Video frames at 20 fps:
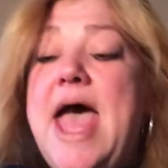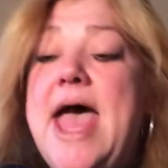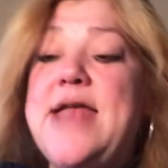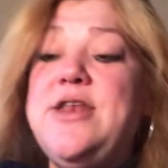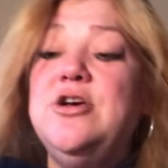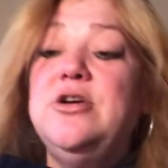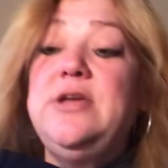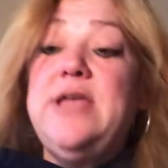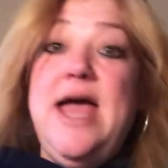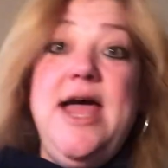
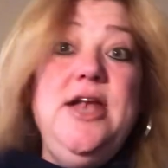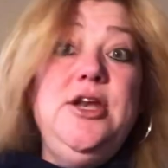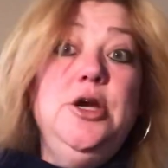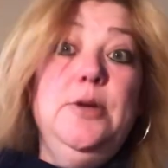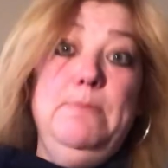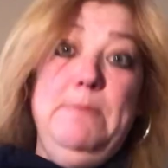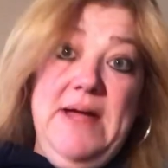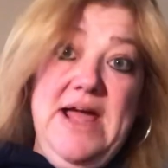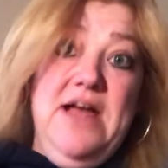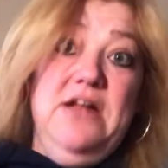and you're getting
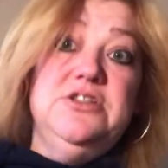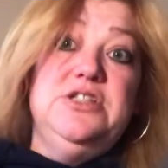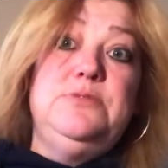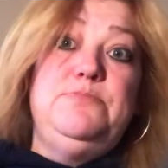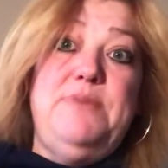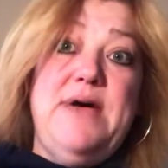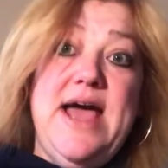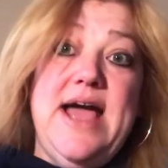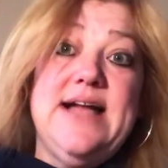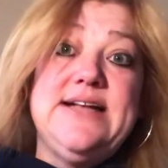your bounce
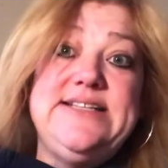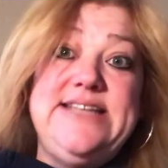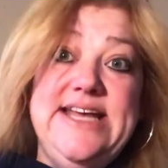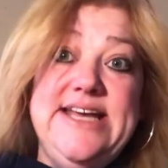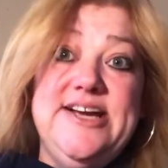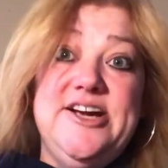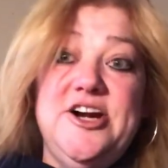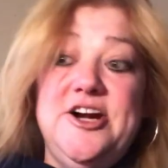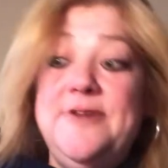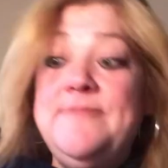back,
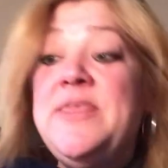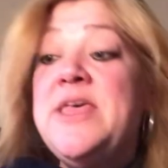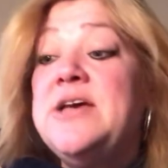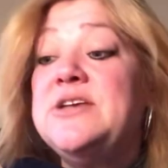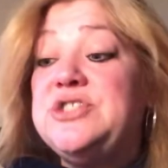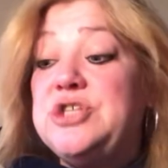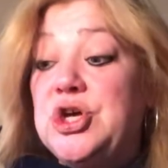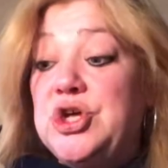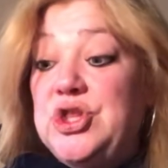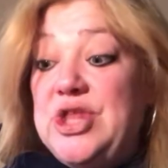Tigger.
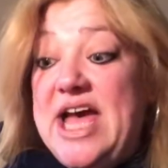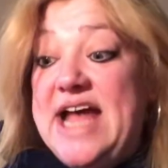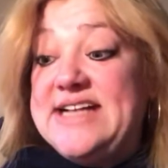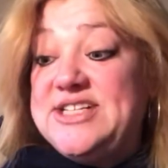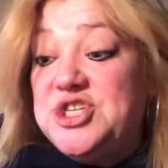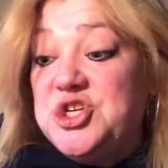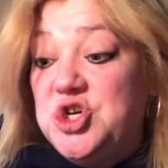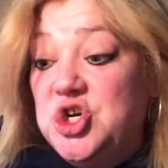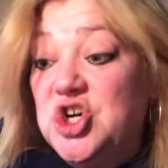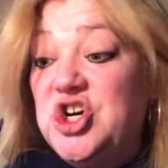So
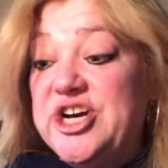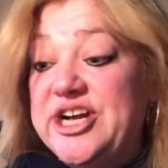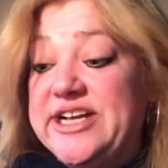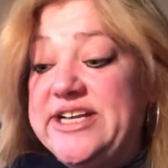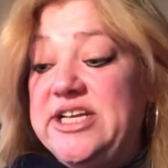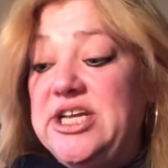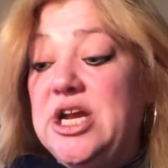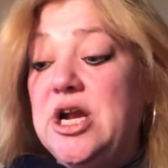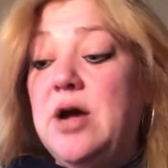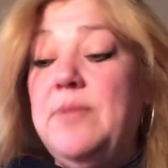that's good,
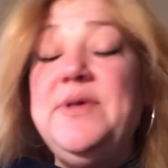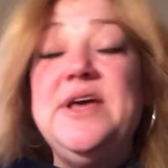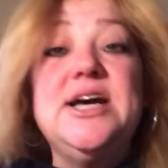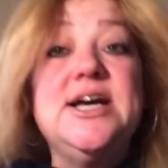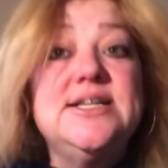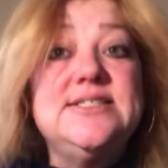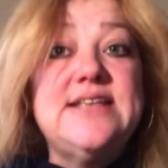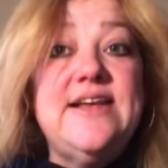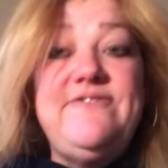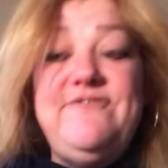you know,
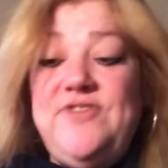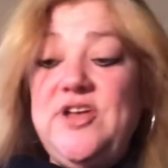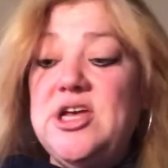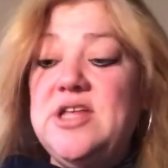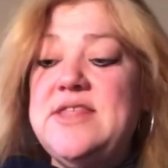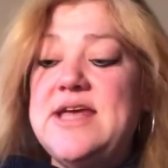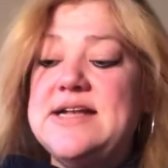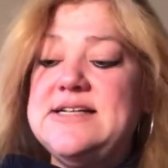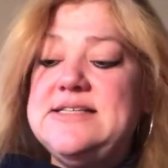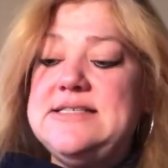because I
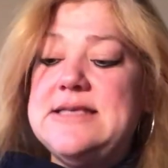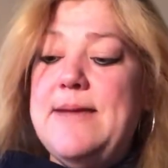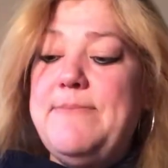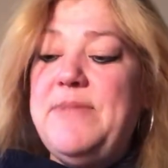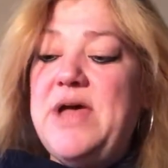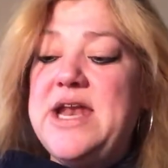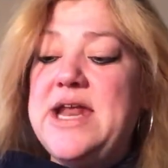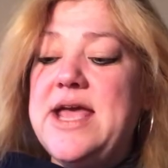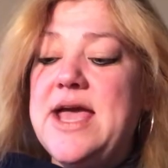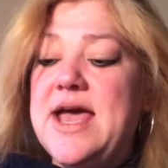feel that
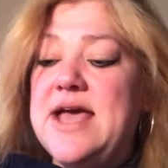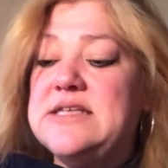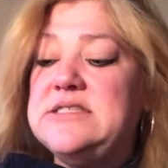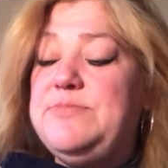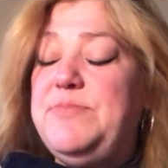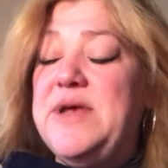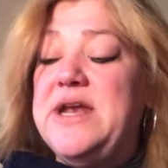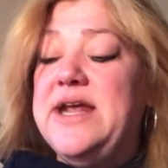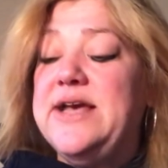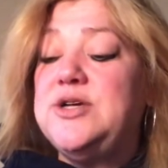somebody has
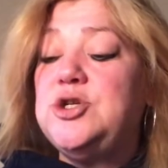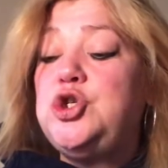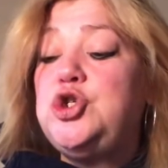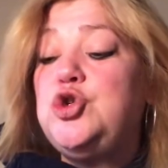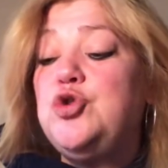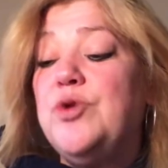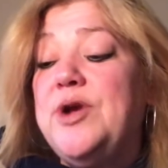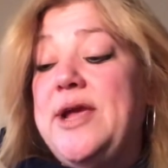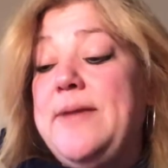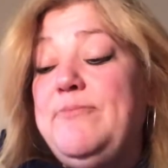been
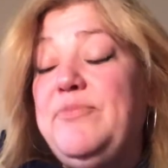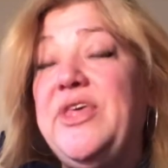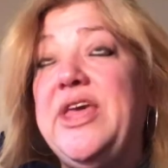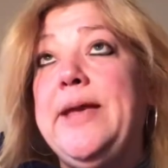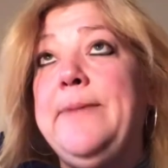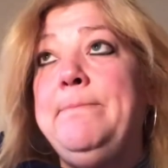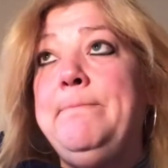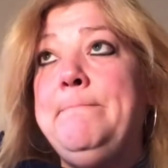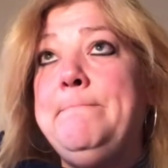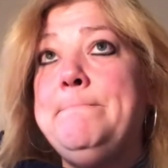
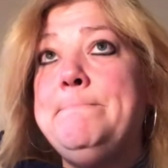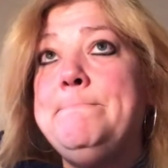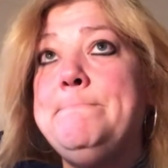extremely